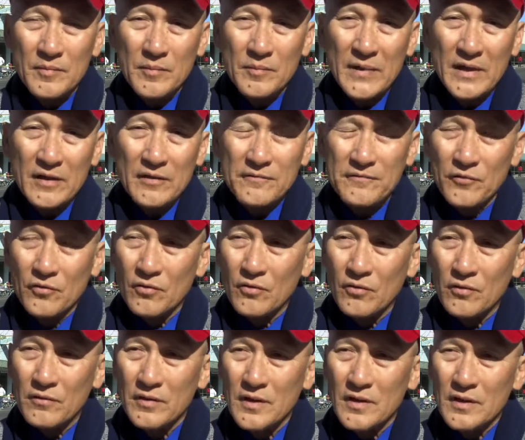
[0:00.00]
mainly
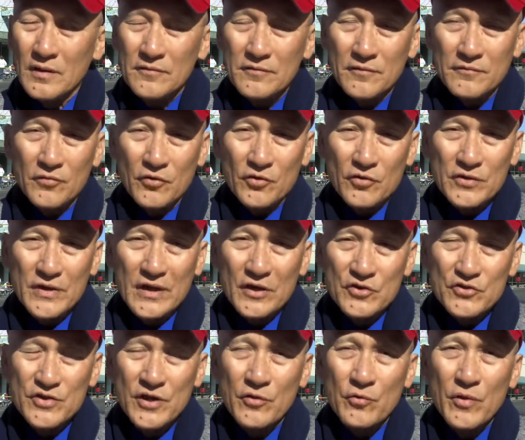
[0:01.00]
for for, for the
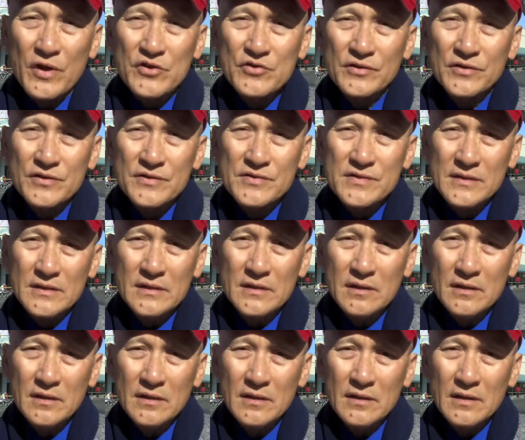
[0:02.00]
younger generation to
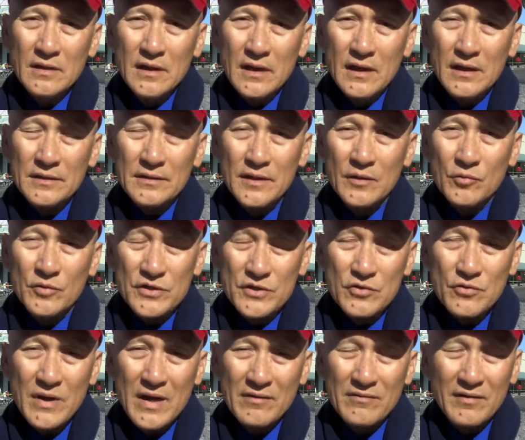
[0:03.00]
see. And uh, we
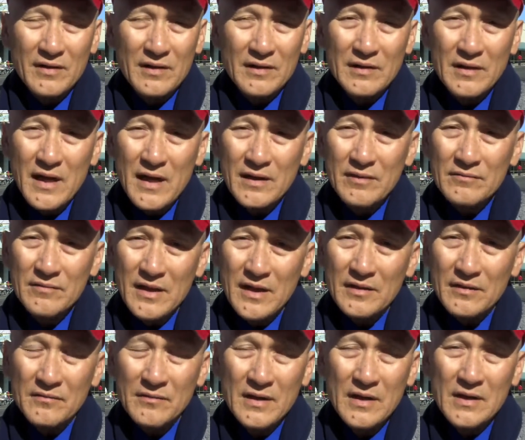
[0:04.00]
do have a lot, a
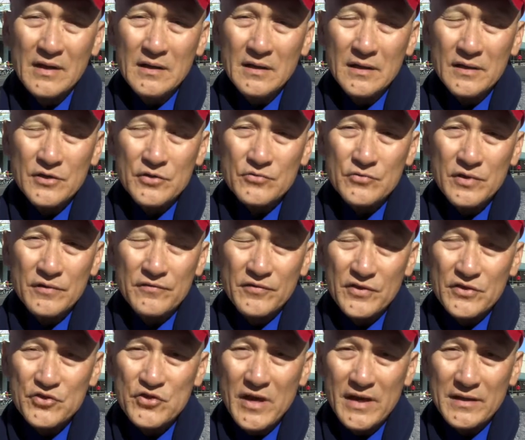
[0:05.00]
lot of history
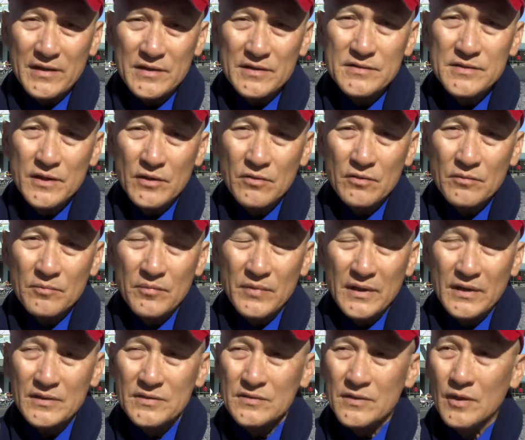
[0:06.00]
for the Chinese here
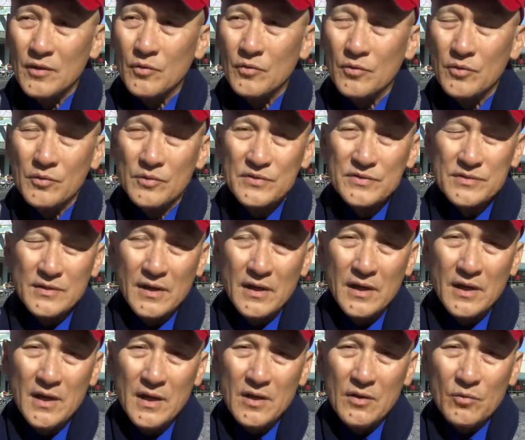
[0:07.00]
because uh, it was
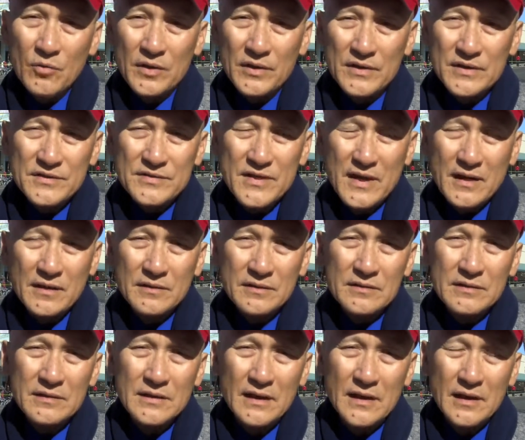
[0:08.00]
uh, one of the second
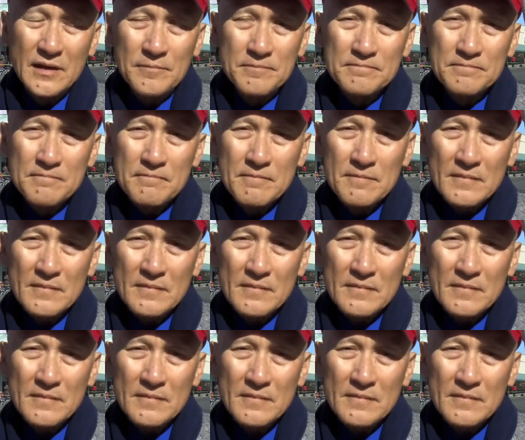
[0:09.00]
uh,